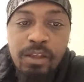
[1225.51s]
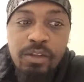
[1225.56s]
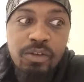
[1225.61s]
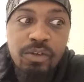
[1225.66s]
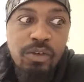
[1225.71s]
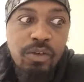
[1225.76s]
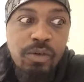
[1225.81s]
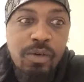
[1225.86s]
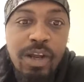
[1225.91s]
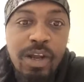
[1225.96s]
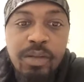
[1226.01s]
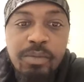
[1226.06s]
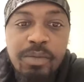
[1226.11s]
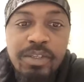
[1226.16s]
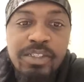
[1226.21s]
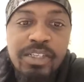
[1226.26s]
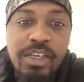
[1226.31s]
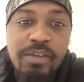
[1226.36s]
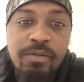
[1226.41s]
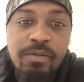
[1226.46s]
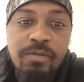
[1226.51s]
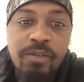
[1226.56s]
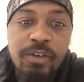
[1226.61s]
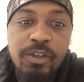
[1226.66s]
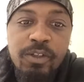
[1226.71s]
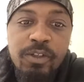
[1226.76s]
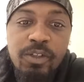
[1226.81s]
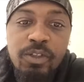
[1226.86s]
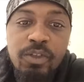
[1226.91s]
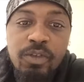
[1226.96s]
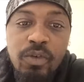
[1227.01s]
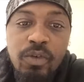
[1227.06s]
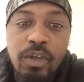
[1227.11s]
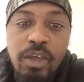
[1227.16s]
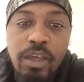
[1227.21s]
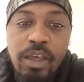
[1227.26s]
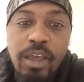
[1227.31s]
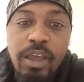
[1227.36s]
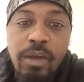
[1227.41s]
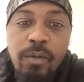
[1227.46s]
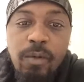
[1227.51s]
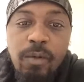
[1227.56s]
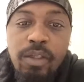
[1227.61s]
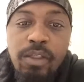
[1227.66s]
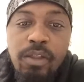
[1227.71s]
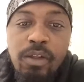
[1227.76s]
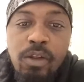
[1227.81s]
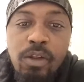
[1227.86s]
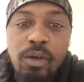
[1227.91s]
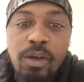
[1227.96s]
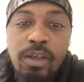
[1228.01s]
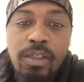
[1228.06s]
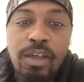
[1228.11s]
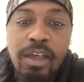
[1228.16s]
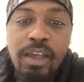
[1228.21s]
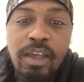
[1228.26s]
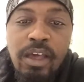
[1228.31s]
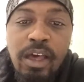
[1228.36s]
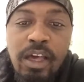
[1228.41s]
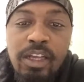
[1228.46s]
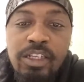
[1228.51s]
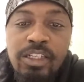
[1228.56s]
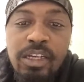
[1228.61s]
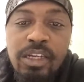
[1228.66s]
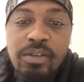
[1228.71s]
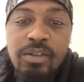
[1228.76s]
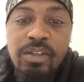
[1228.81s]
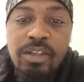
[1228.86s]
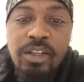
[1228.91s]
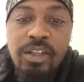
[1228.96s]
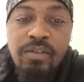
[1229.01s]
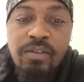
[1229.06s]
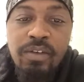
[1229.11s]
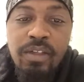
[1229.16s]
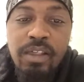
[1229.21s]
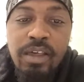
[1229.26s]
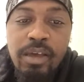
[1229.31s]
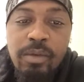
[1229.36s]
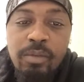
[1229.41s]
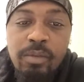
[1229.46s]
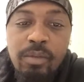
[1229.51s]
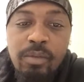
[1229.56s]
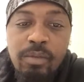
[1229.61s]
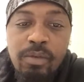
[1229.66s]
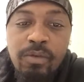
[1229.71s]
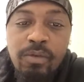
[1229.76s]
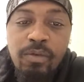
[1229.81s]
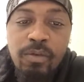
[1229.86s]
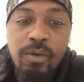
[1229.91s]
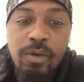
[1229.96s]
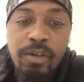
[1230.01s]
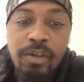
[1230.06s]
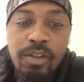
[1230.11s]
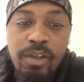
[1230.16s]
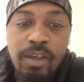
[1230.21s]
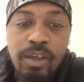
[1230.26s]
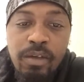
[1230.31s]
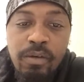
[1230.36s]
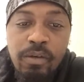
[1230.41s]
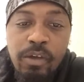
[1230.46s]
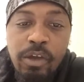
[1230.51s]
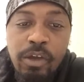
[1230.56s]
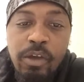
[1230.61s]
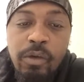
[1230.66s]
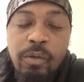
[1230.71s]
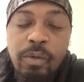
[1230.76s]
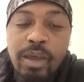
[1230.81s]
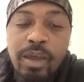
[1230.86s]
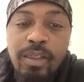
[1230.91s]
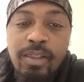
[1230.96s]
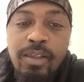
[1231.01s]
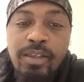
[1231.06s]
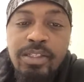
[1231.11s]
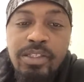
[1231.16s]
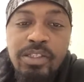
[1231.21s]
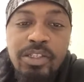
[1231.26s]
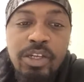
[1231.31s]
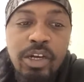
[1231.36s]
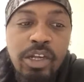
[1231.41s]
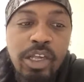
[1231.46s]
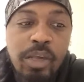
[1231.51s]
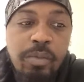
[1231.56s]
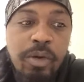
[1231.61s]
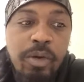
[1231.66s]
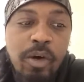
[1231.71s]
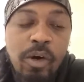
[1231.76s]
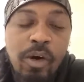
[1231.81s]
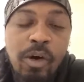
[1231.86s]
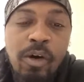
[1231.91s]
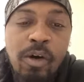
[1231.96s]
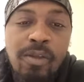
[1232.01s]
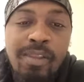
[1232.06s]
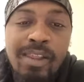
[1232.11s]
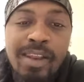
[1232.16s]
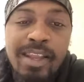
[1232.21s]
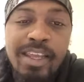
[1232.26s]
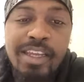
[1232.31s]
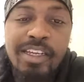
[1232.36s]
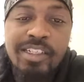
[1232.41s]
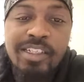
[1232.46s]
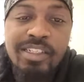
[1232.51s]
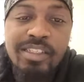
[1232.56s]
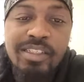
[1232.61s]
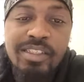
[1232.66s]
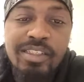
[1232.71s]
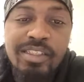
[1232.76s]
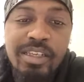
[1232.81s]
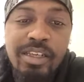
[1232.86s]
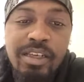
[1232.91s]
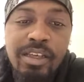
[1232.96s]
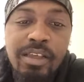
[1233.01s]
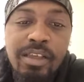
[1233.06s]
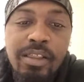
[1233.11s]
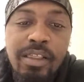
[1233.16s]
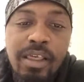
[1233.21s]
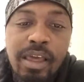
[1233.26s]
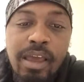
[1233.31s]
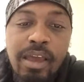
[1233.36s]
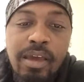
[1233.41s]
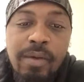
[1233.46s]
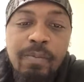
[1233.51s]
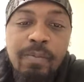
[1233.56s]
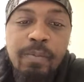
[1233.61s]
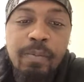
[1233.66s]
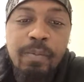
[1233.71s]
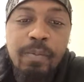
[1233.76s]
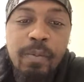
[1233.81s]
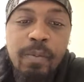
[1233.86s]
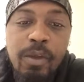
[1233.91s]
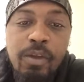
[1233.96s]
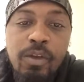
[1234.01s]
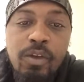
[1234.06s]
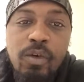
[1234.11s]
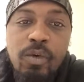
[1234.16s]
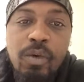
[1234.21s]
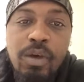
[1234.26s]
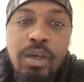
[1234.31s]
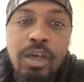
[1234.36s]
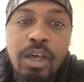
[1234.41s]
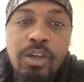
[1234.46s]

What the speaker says: Deuteronomy 7, verse 2. And where the Lord thy God shall deliver them before thee, right? This is talking about all the nations that, you know what?